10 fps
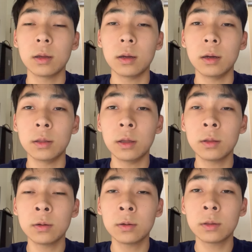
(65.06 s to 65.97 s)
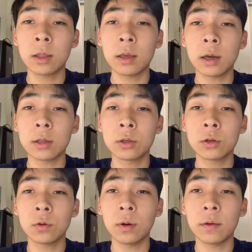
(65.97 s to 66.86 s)
Another thing I took
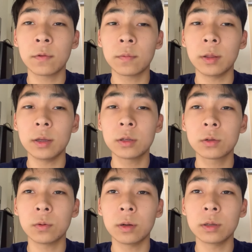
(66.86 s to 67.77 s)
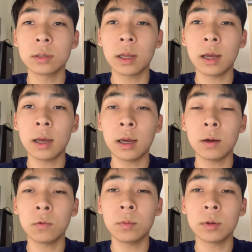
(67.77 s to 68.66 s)
away from this was that
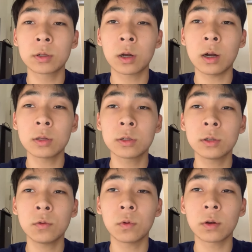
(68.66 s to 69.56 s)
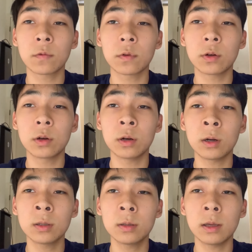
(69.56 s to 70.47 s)
we must constantly work for
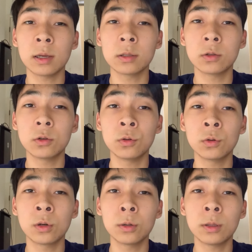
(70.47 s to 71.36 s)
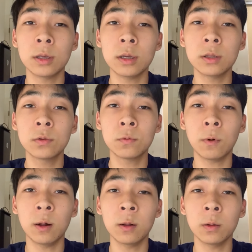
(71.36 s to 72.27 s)
God and do good deeds
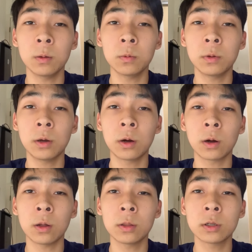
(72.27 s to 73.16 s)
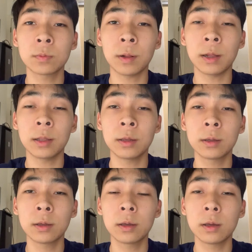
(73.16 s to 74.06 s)
while we are on this planet.
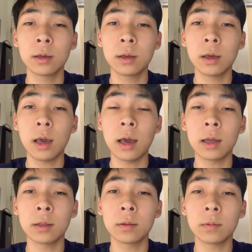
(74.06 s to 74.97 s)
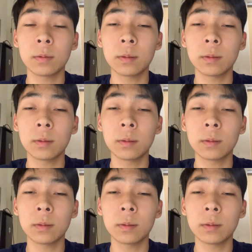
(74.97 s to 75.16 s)
And